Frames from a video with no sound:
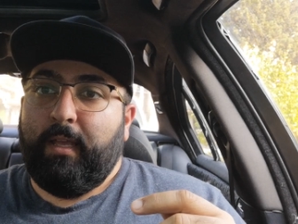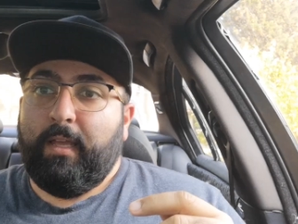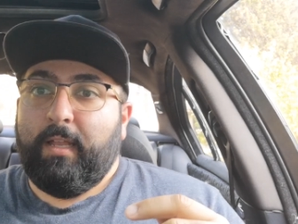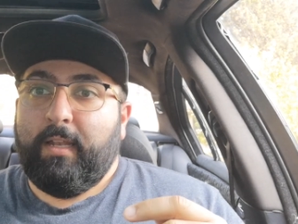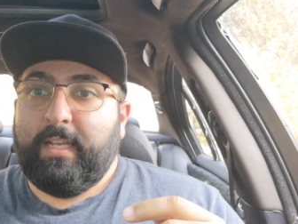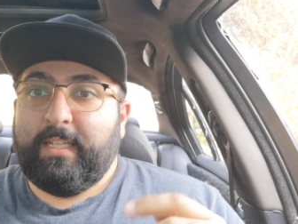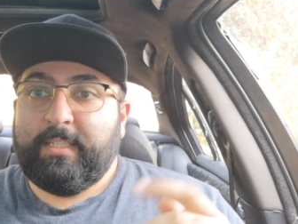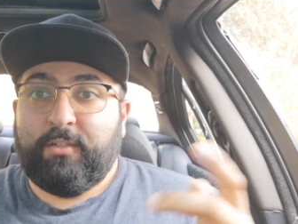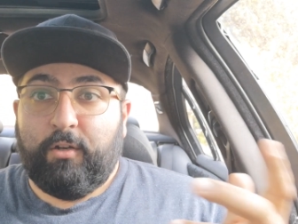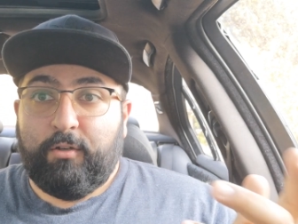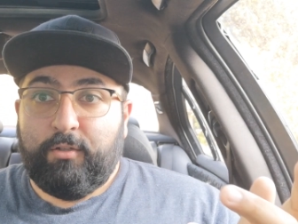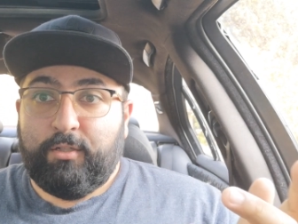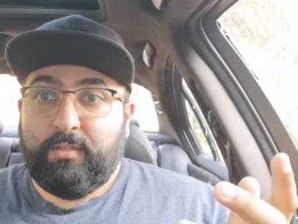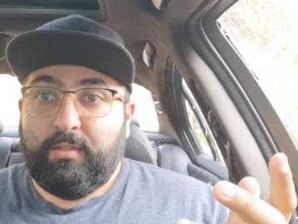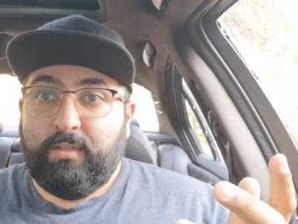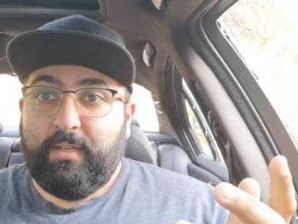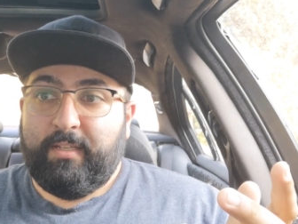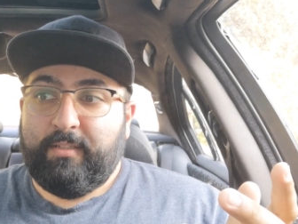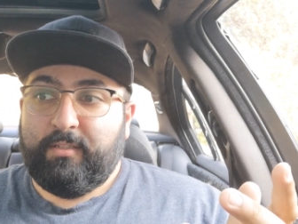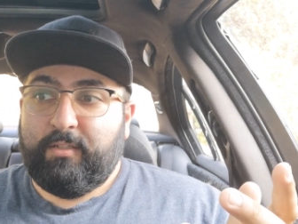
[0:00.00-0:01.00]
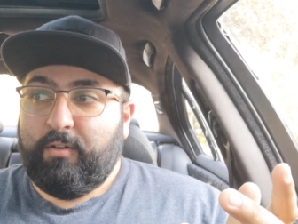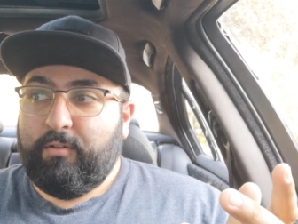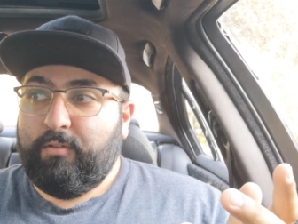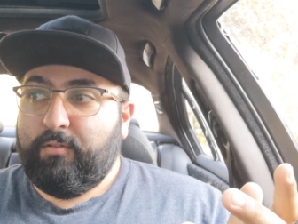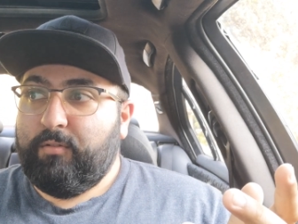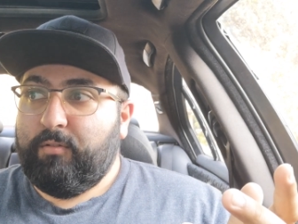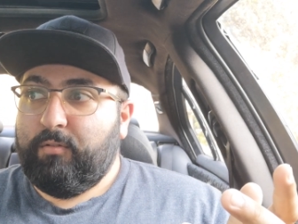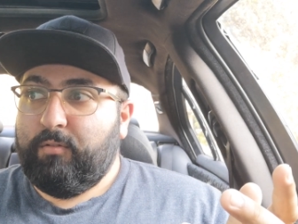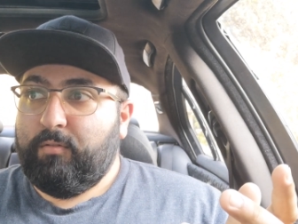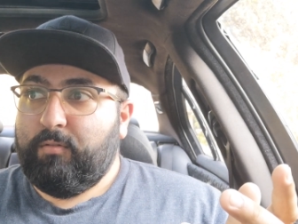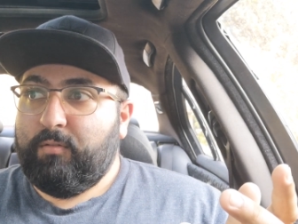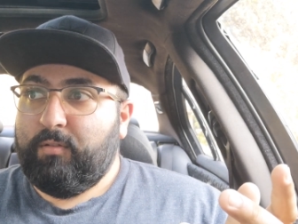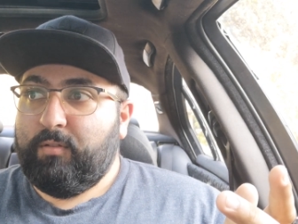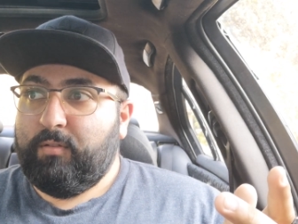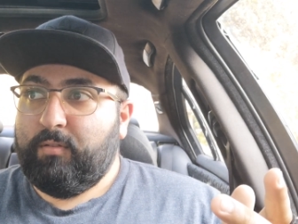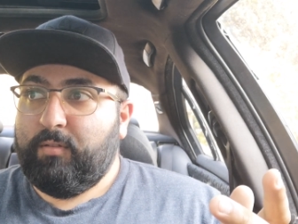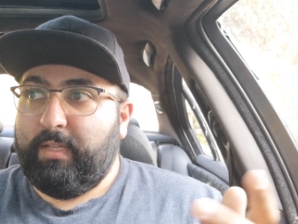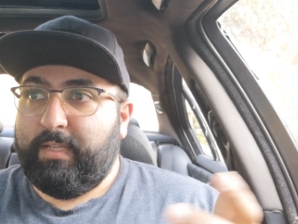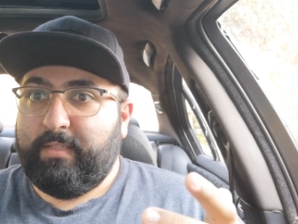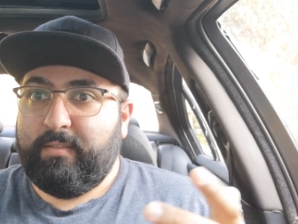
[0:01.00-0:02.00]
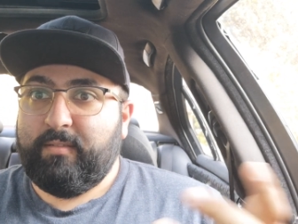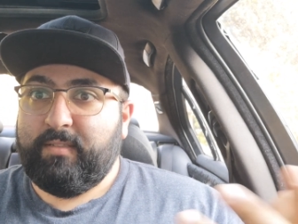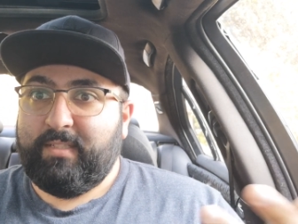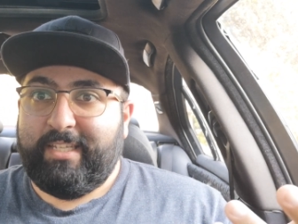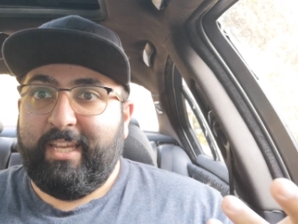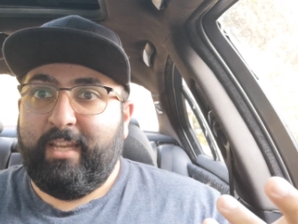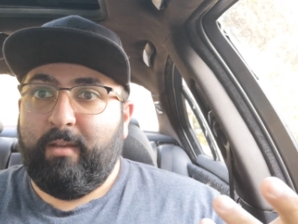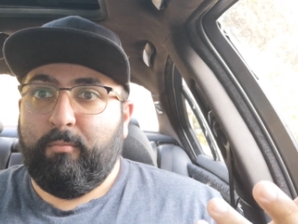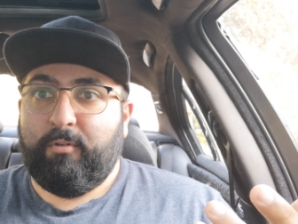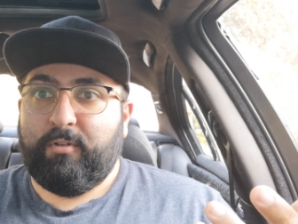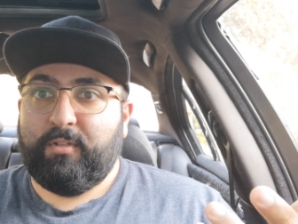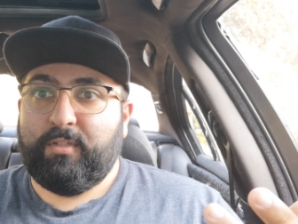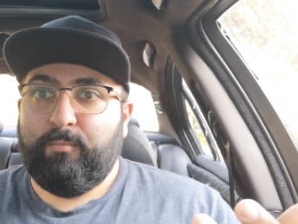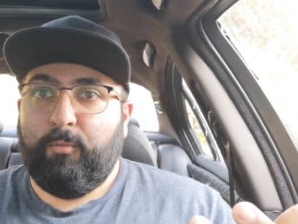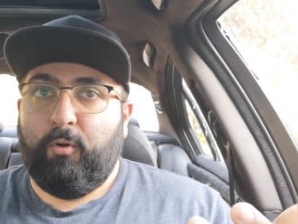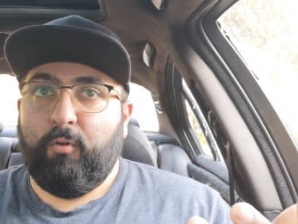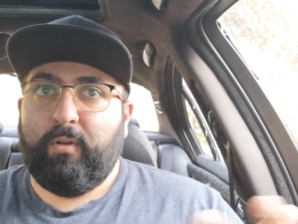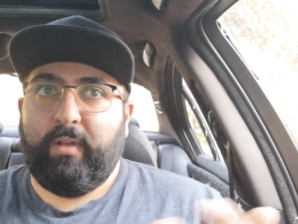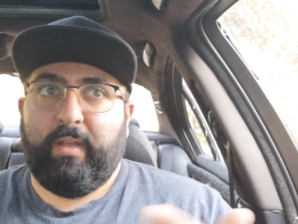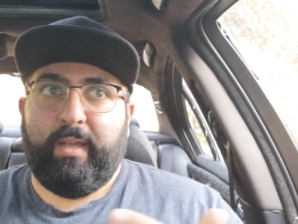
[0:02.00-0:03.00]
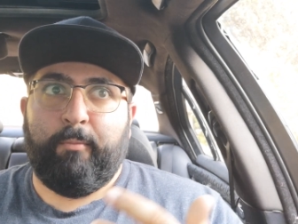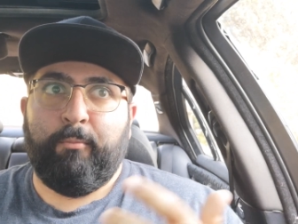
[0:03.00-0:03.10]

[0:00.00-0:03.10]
and it started to like steam or smoke.